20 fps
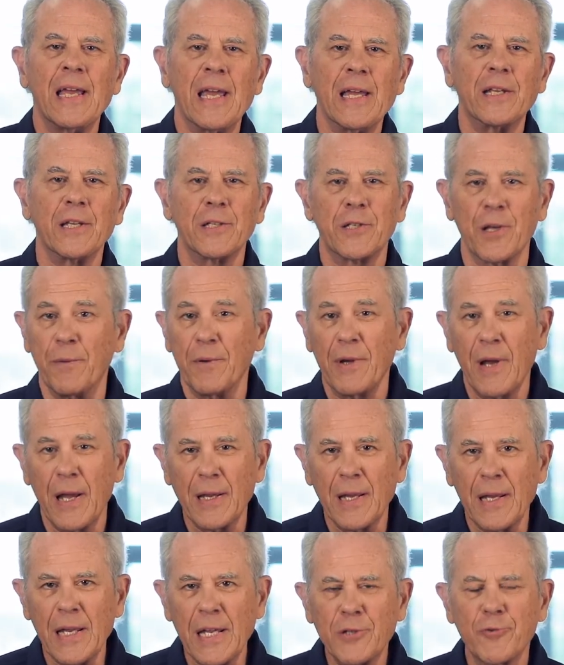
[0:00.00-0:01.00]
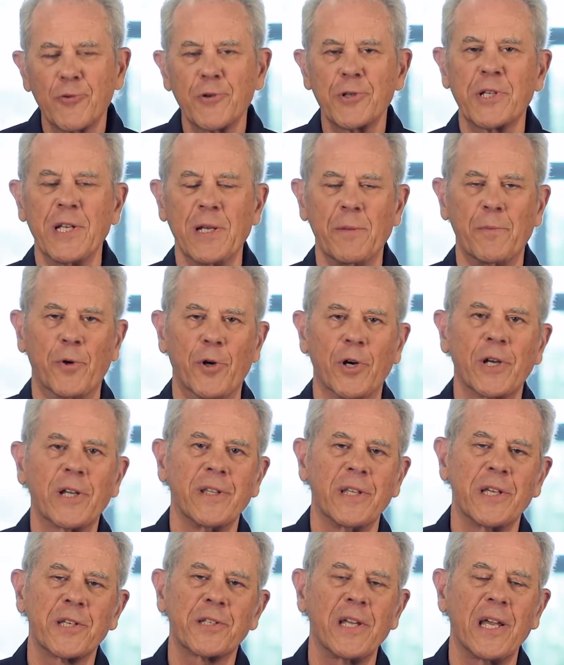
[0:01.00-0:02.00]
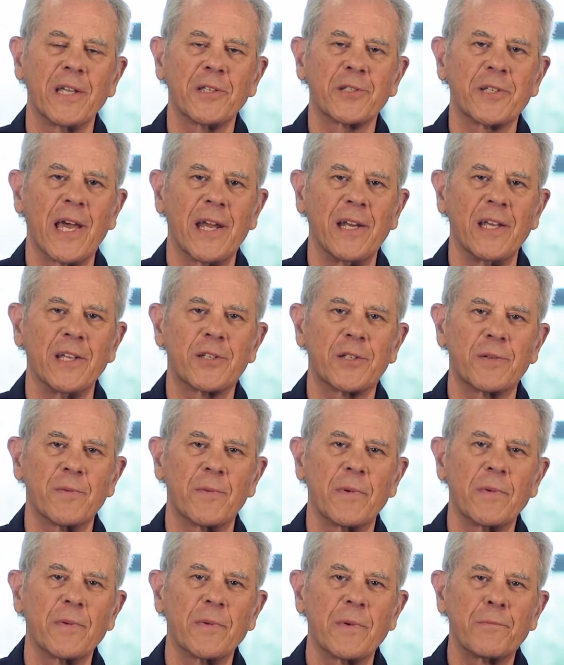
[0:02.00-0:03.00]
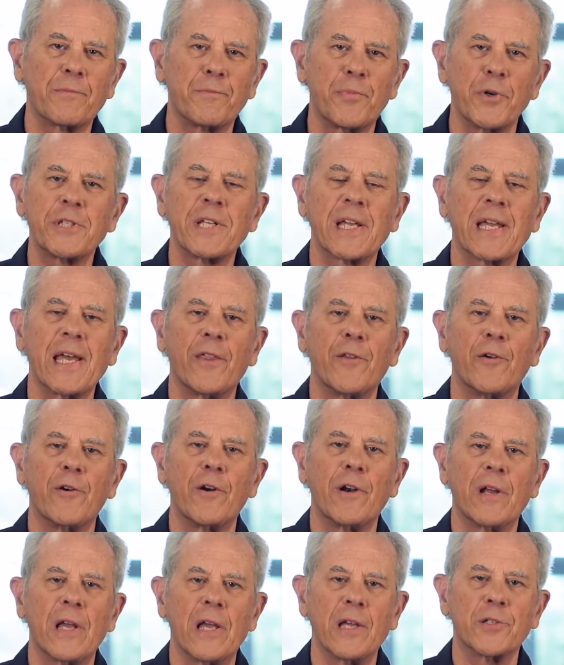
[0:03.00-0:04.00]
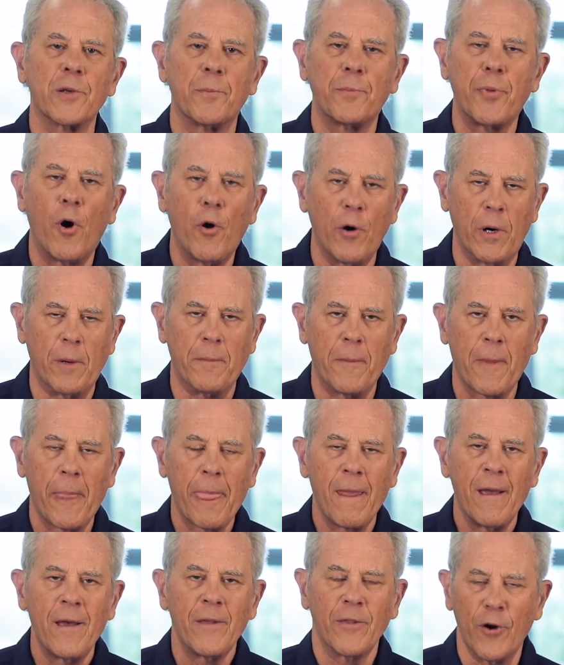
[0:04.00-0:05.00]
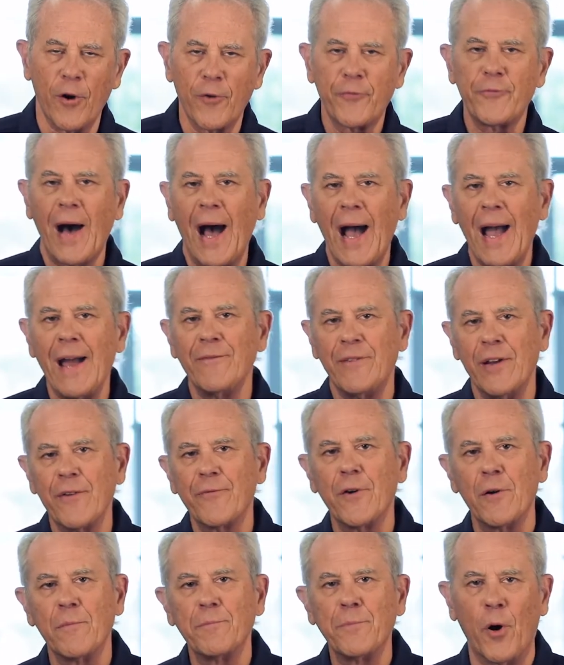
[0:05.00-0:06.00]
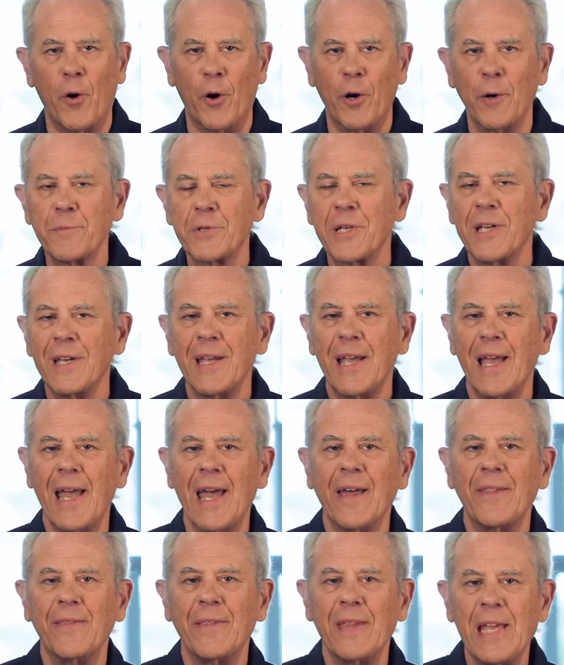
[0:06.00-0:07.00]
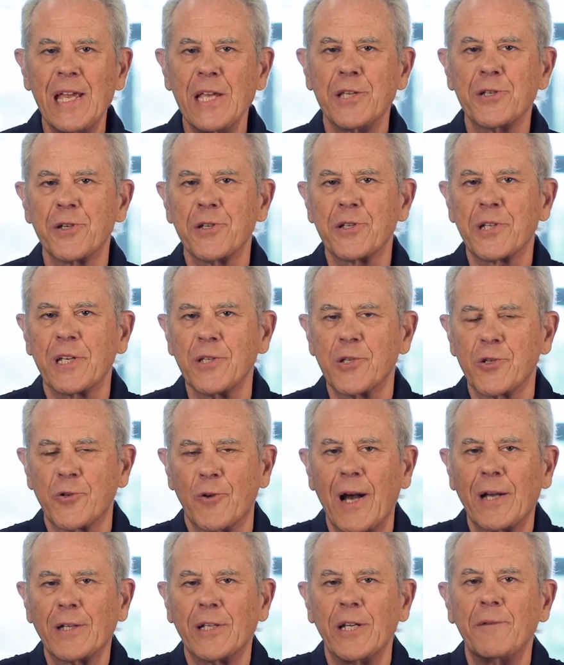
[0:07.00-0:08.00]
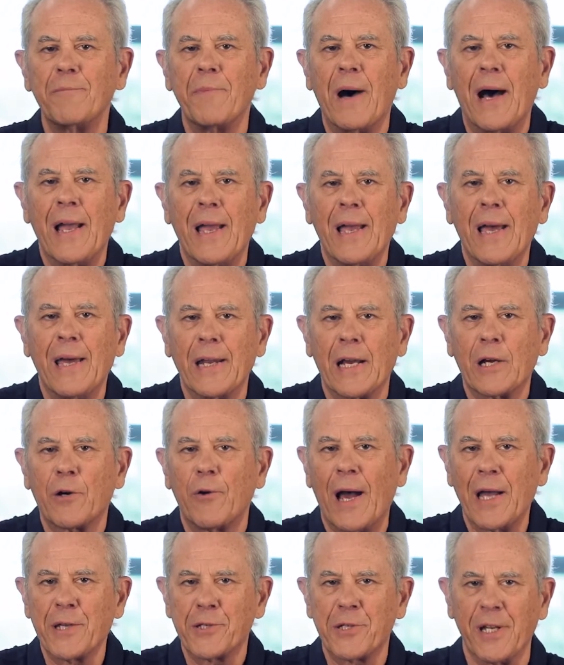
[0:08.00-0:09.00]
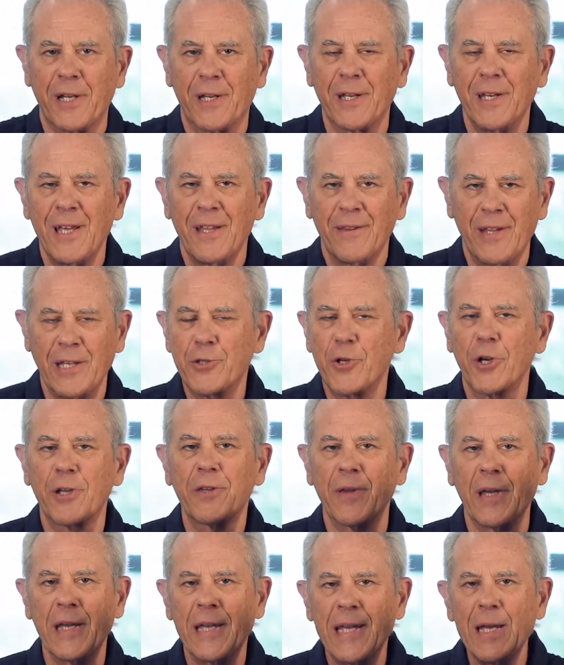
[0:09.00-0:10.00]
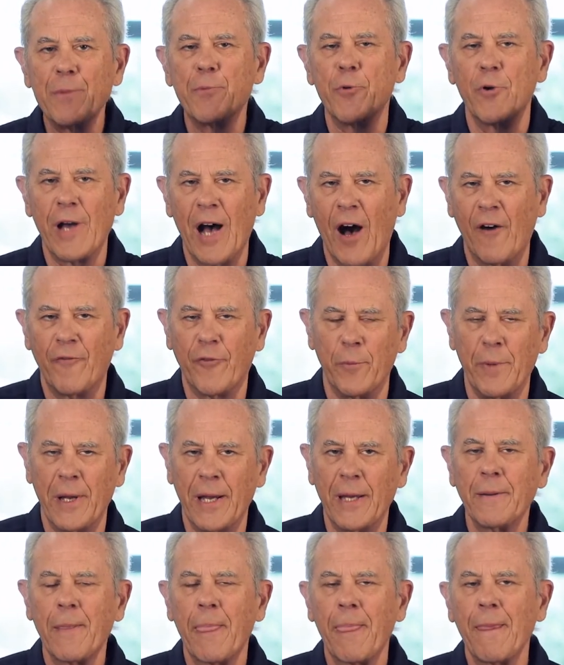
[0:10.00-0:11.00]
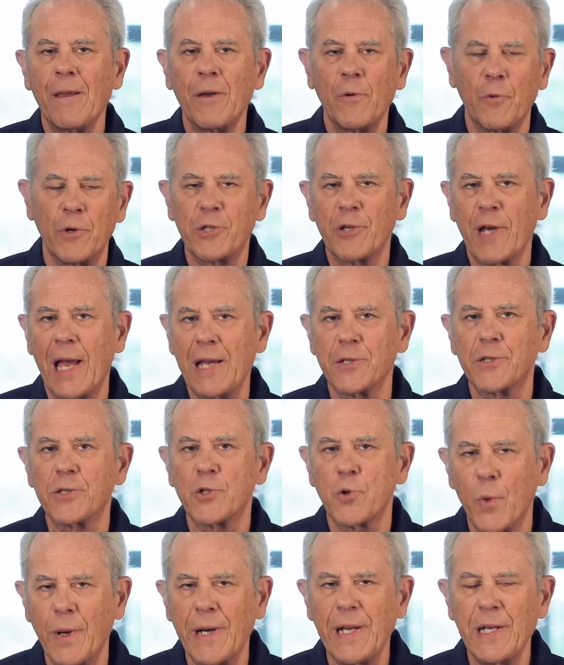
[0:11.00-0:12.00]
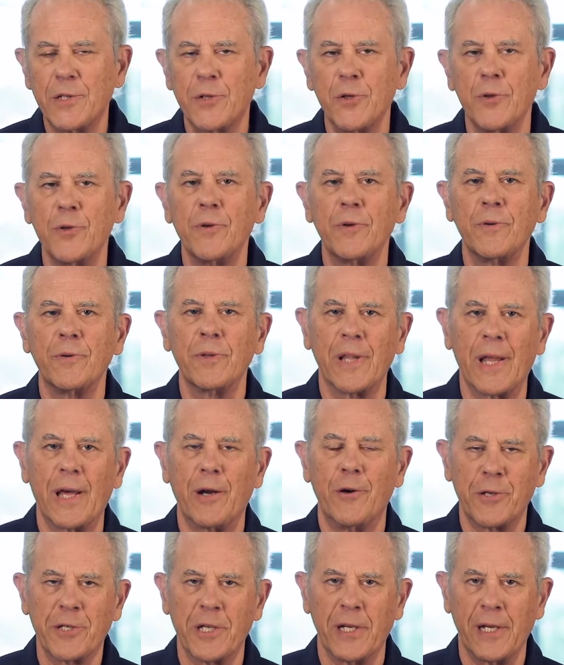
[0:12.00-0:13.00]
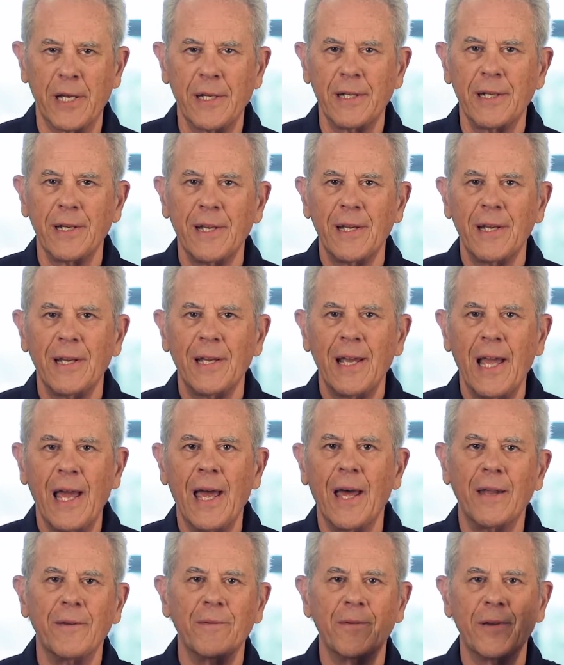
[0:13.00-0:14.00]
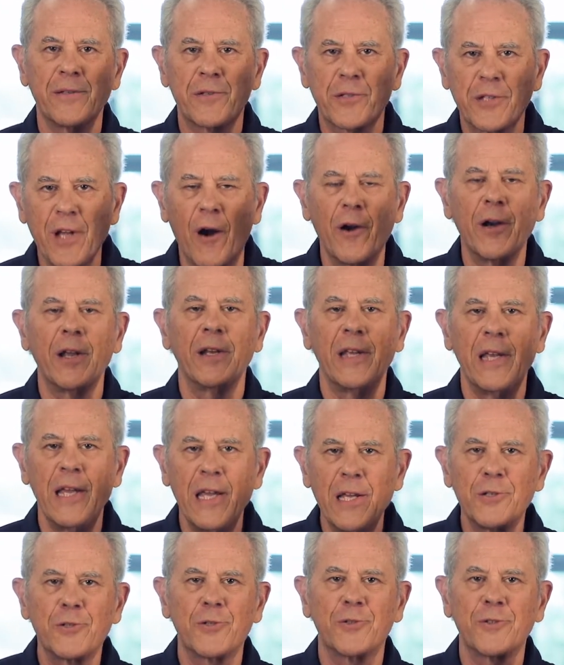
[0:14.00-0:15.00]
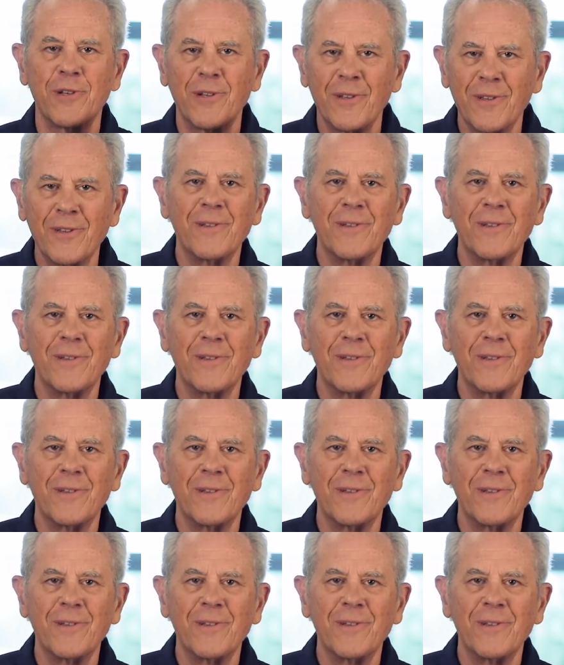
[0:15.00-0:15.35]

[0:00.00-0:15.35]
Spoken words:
It is an interesting book in the sense that it's put together as a poem. There are five different poems, and each is constructed by an acrostic. They took the Hebrew alphabet, which has 22 letters in it, and started each